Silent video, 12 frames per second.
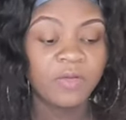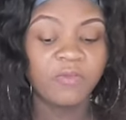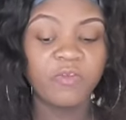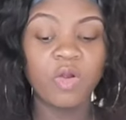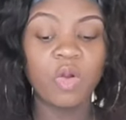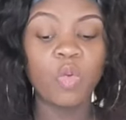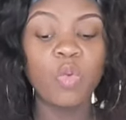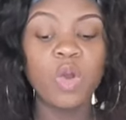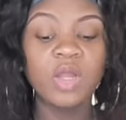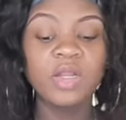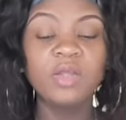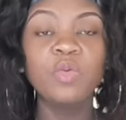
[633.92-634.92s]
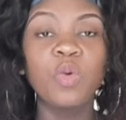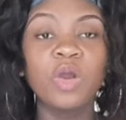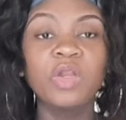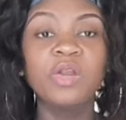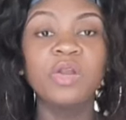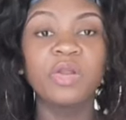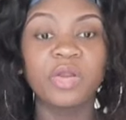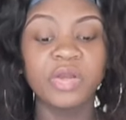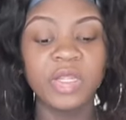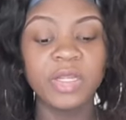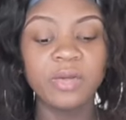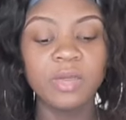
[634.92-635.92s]
for one-on-one
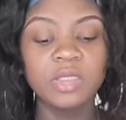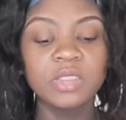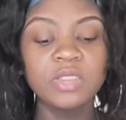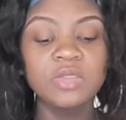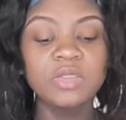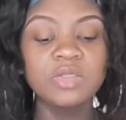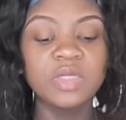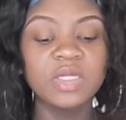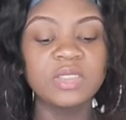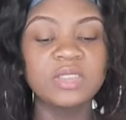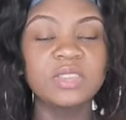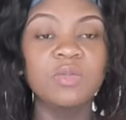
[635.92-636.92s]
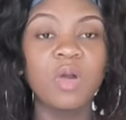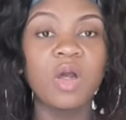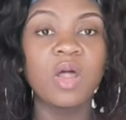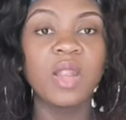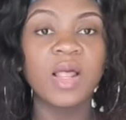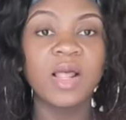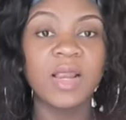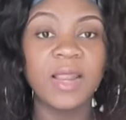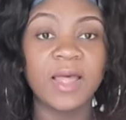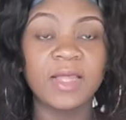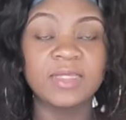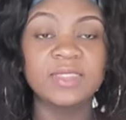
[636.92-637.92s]
learning due to its small
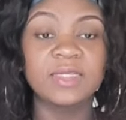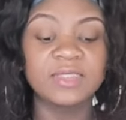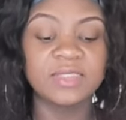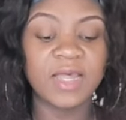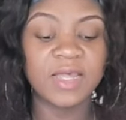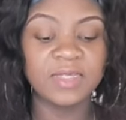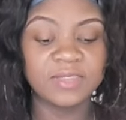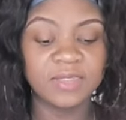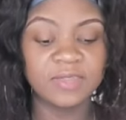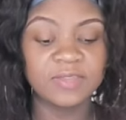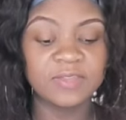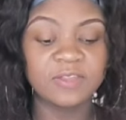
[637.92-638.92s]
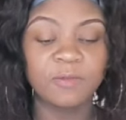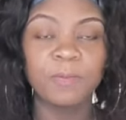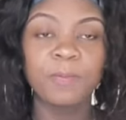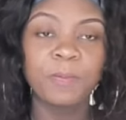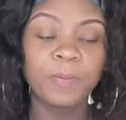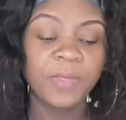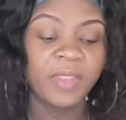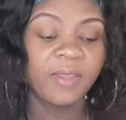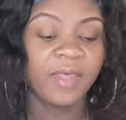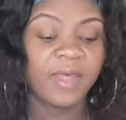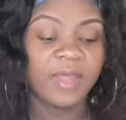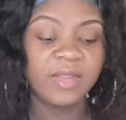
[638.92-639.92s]
class sizes.
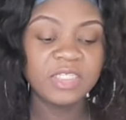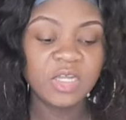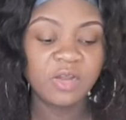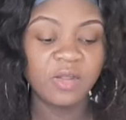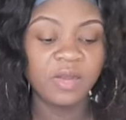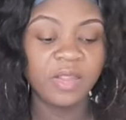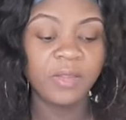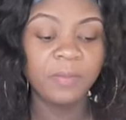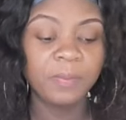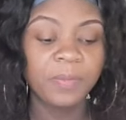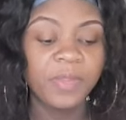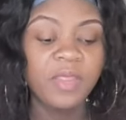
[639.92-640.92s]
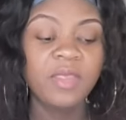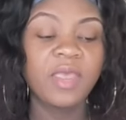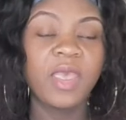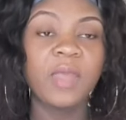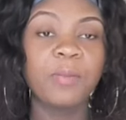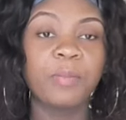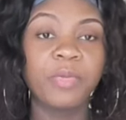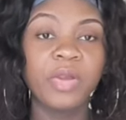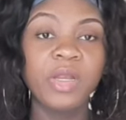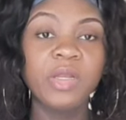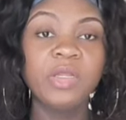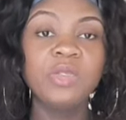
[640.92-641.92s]
Additionally, Cape
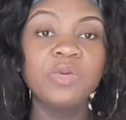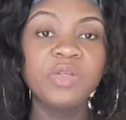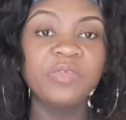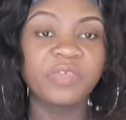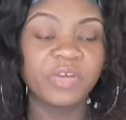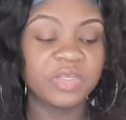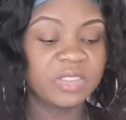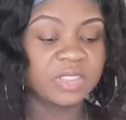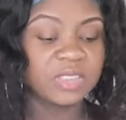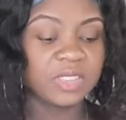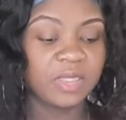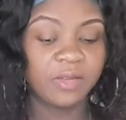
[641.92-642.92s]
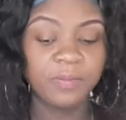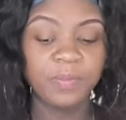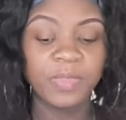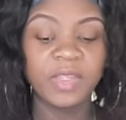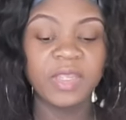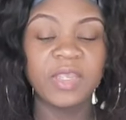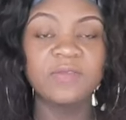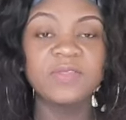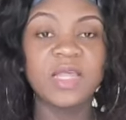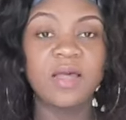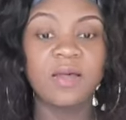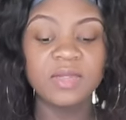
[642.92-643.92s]
Breton University gives
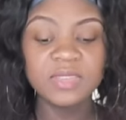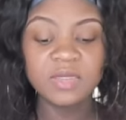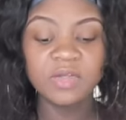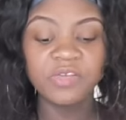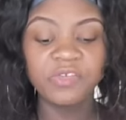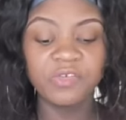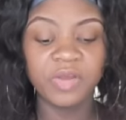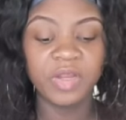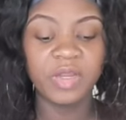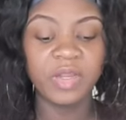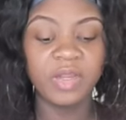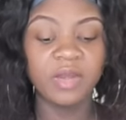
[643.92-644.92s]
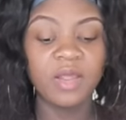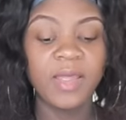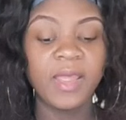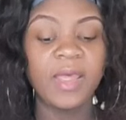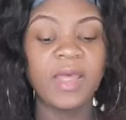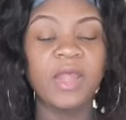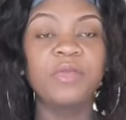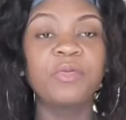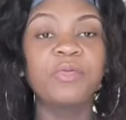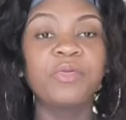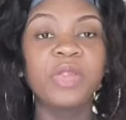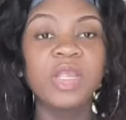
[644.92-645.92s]
hands-on training and
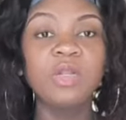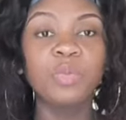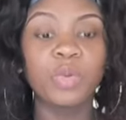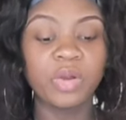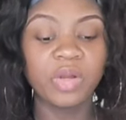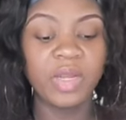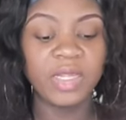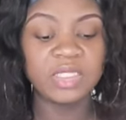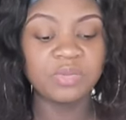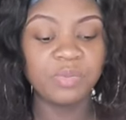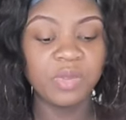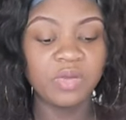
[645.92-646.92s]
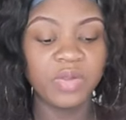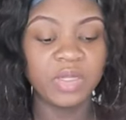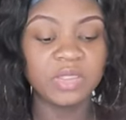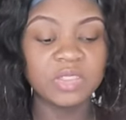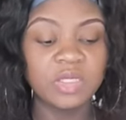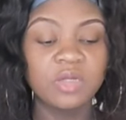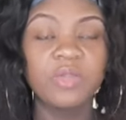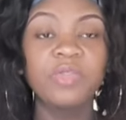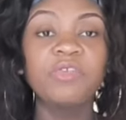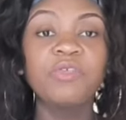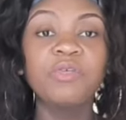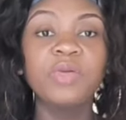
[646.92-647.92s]
real-world experience
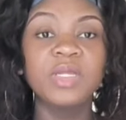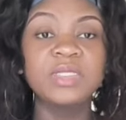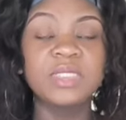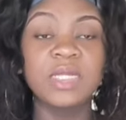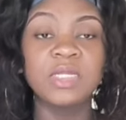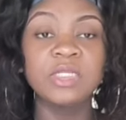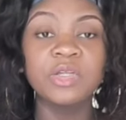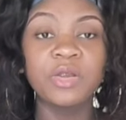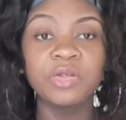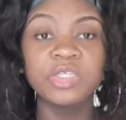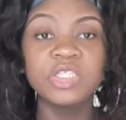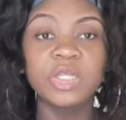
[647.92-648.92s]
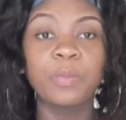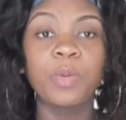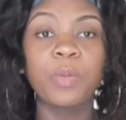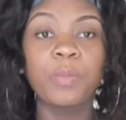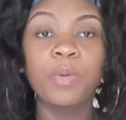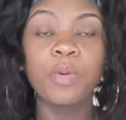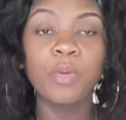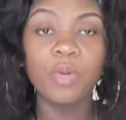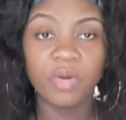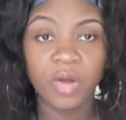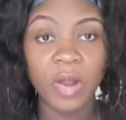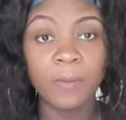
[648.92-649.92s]
through its internship
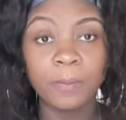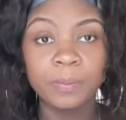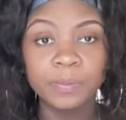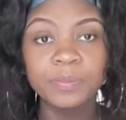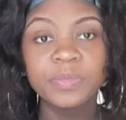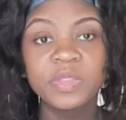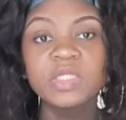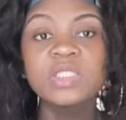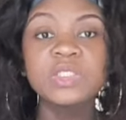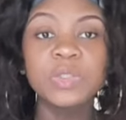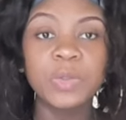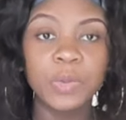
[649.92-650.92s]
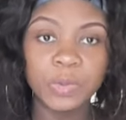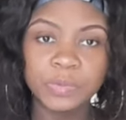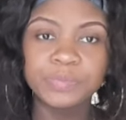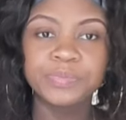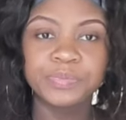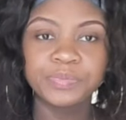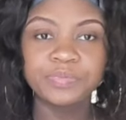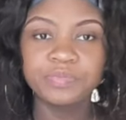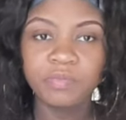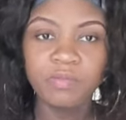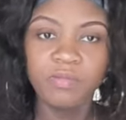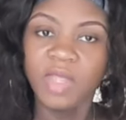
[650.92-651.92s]
program. So
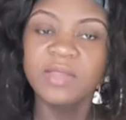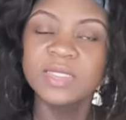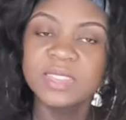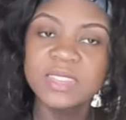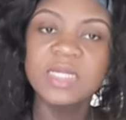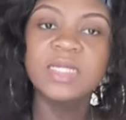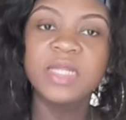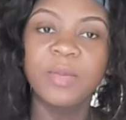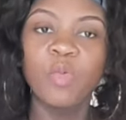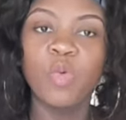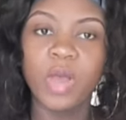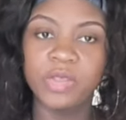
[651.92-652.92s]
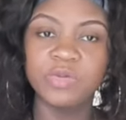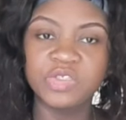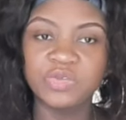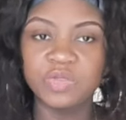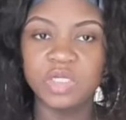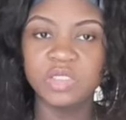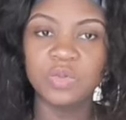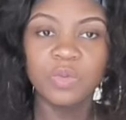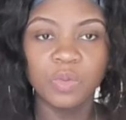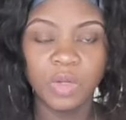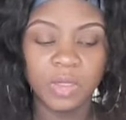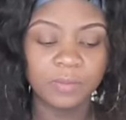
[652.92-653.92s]
that's telling them why you choose a
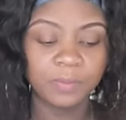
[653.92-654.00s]
school.